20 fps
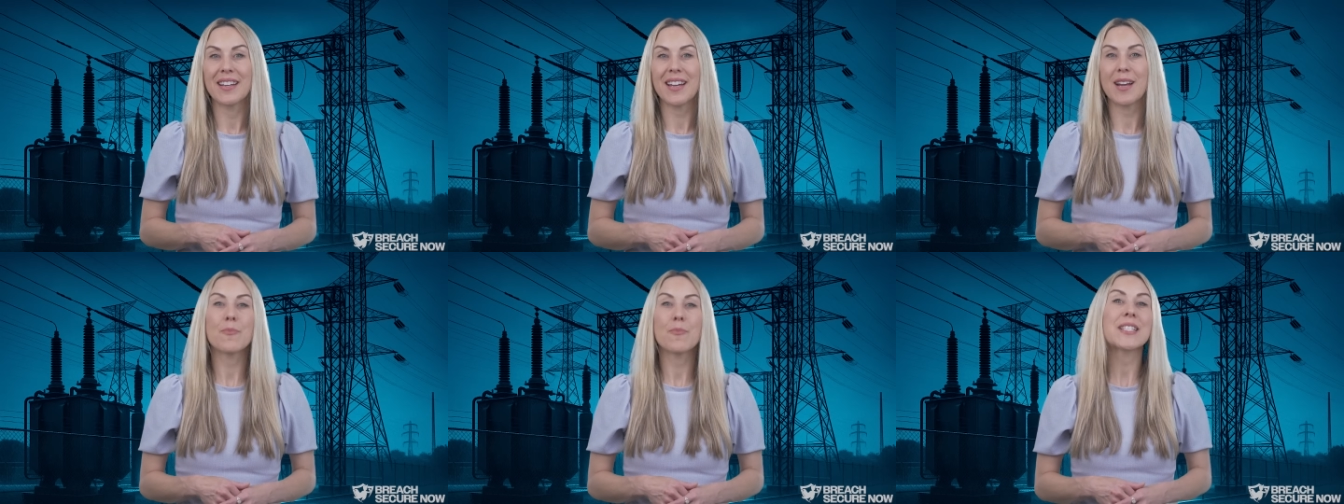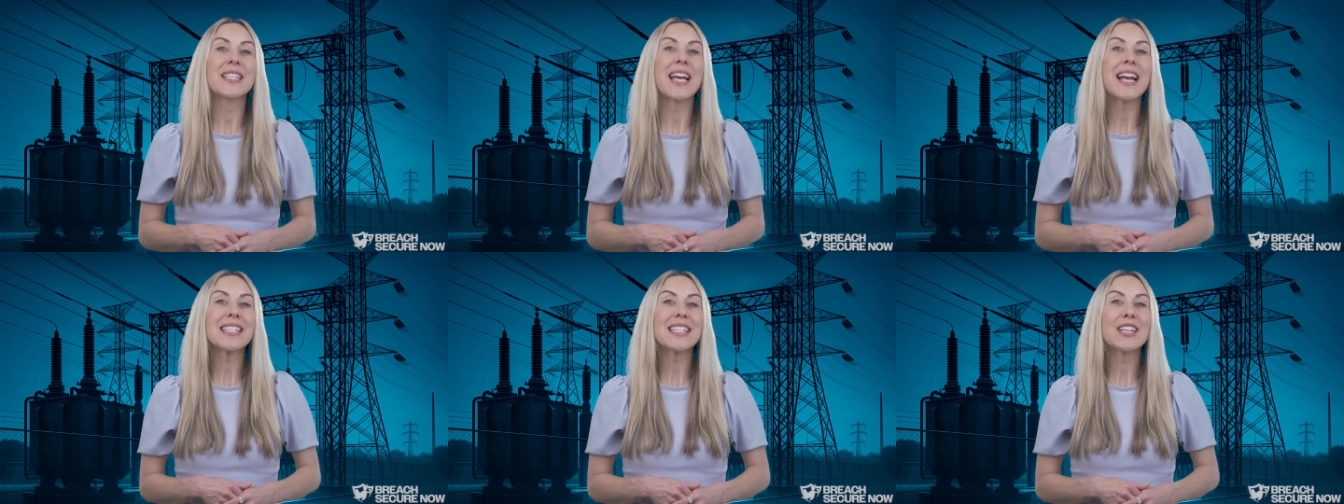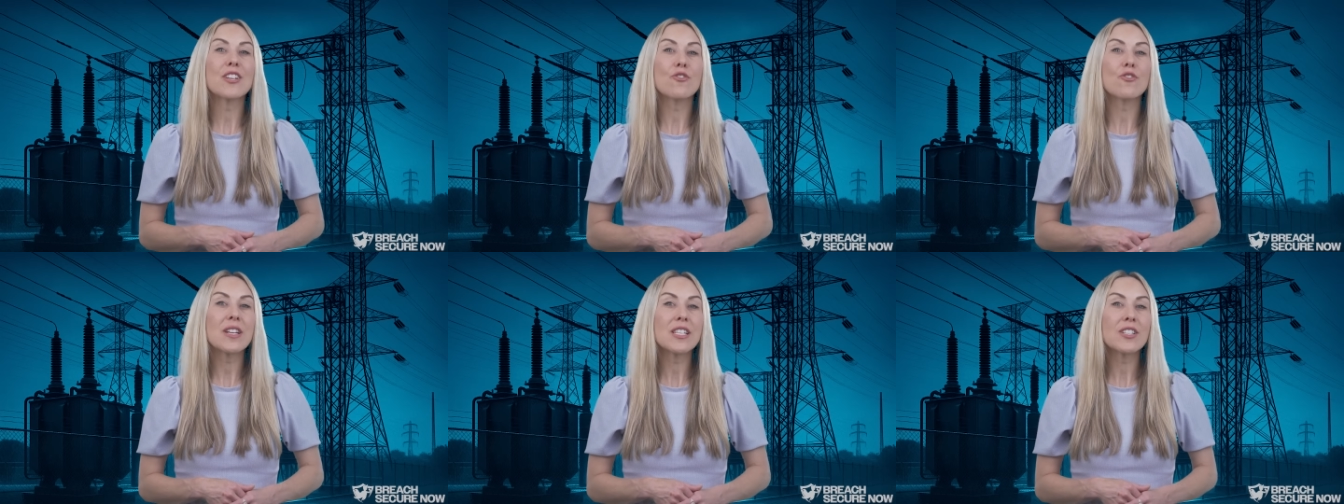And
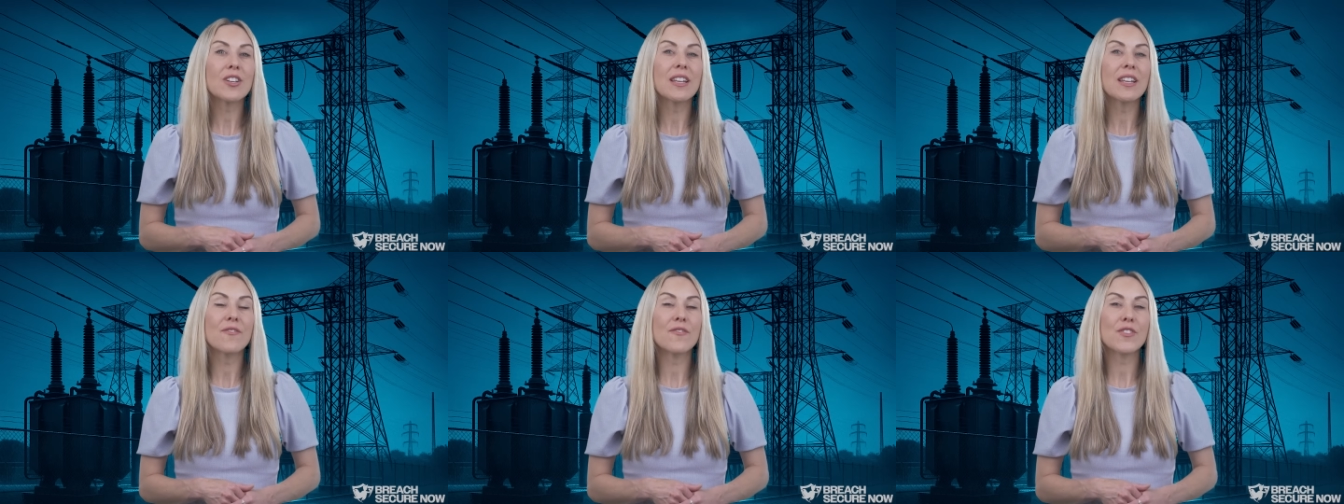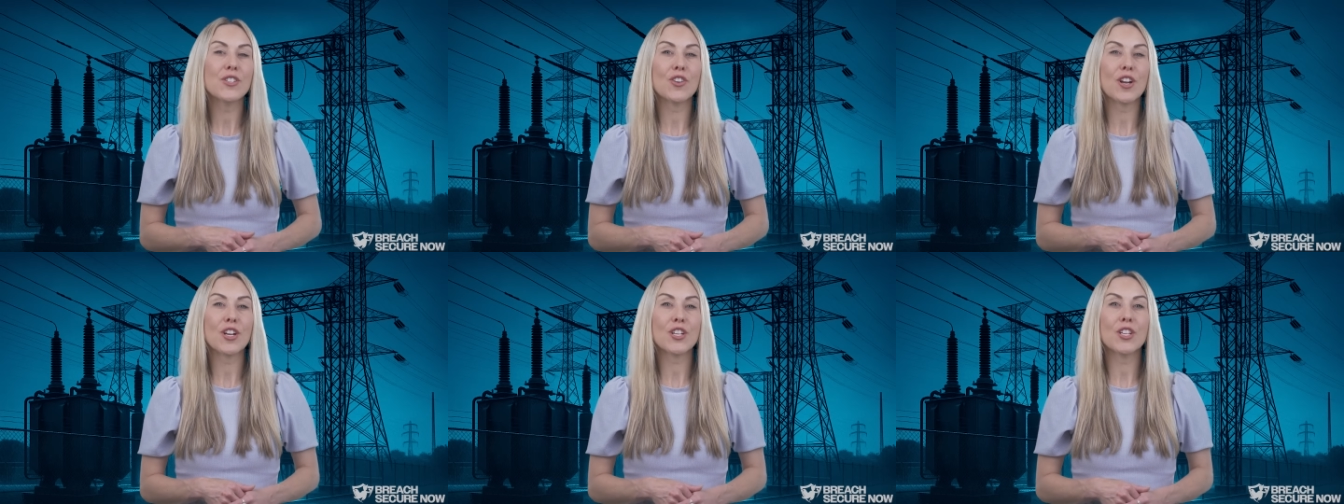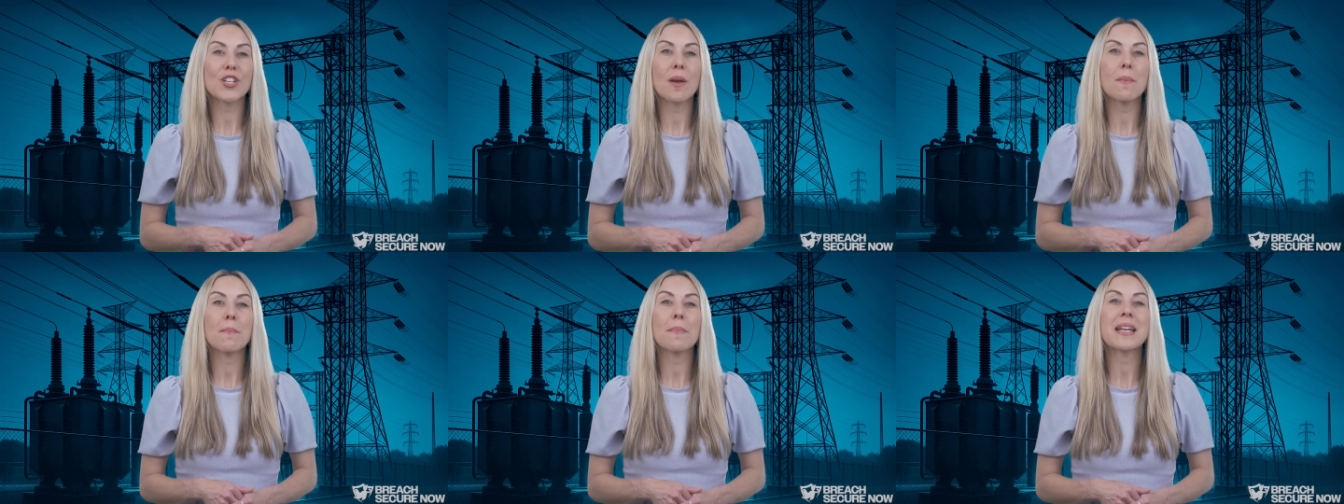protecting critical
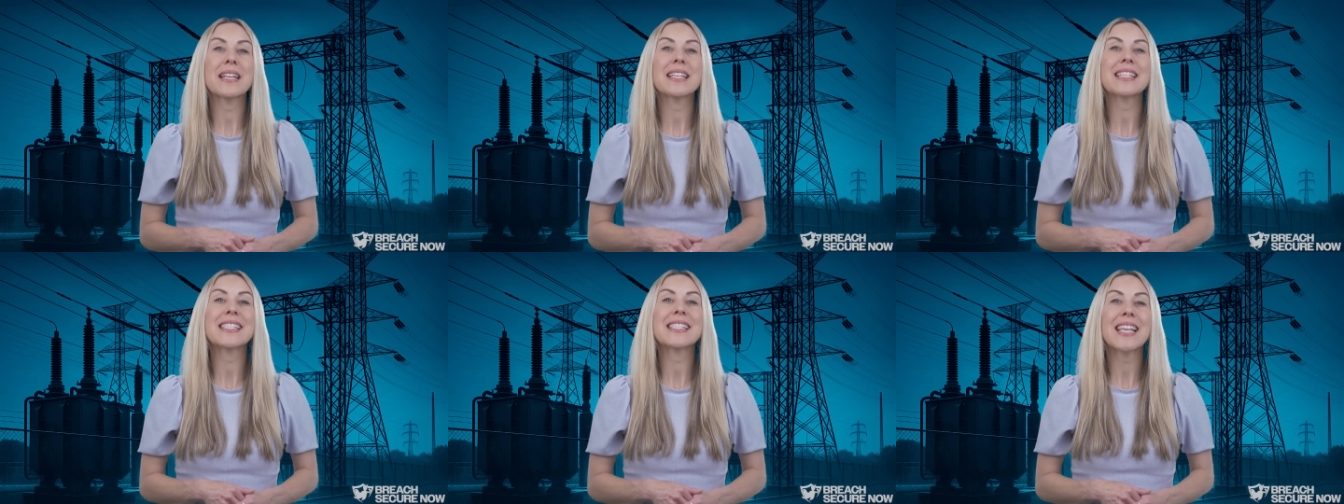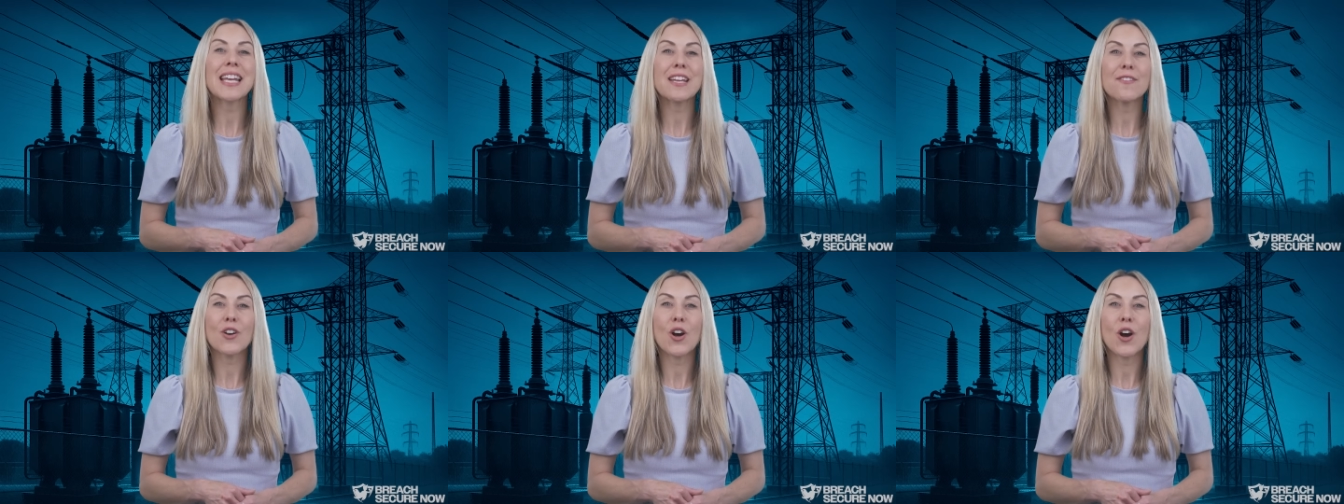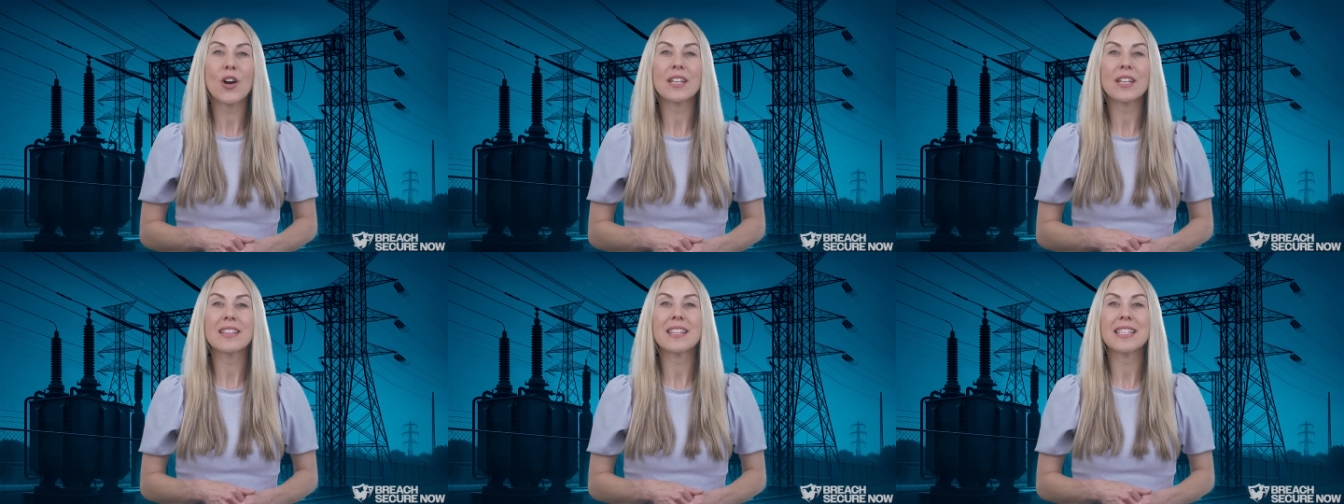infrastructure means
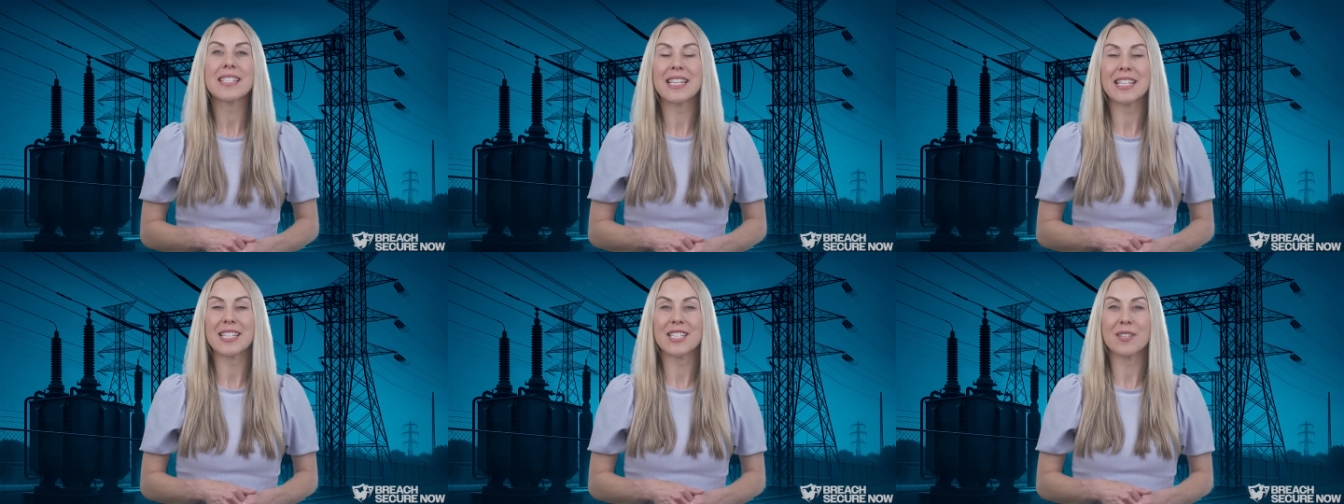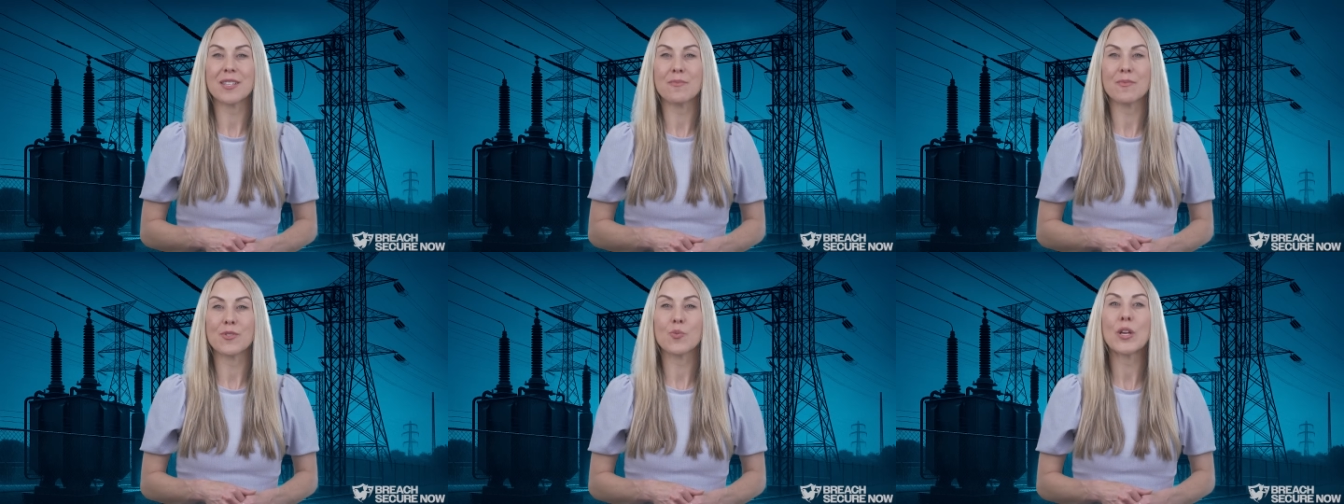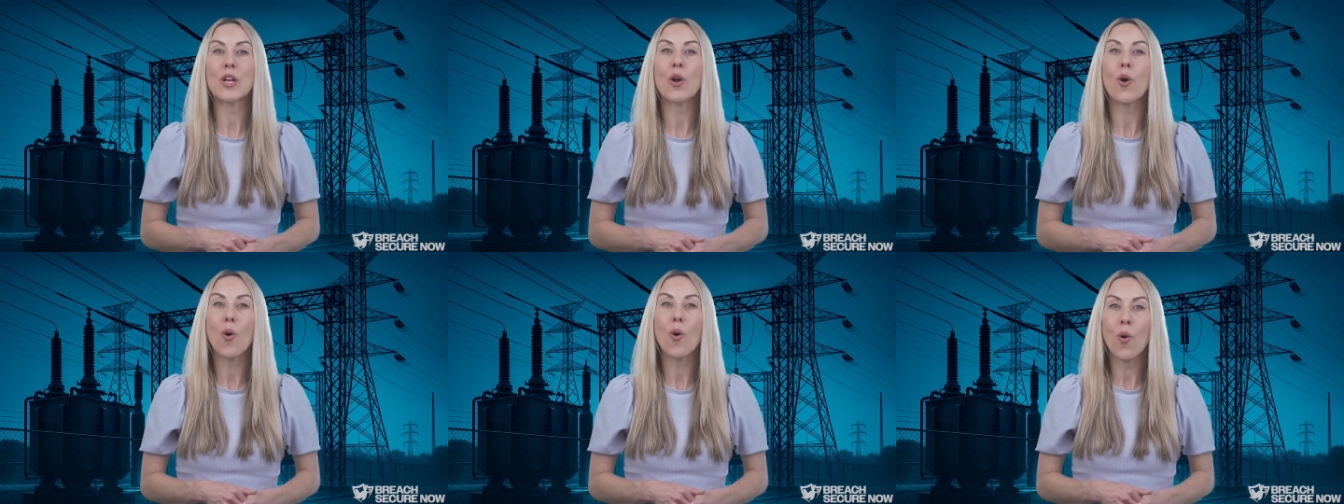safeguarding the systems we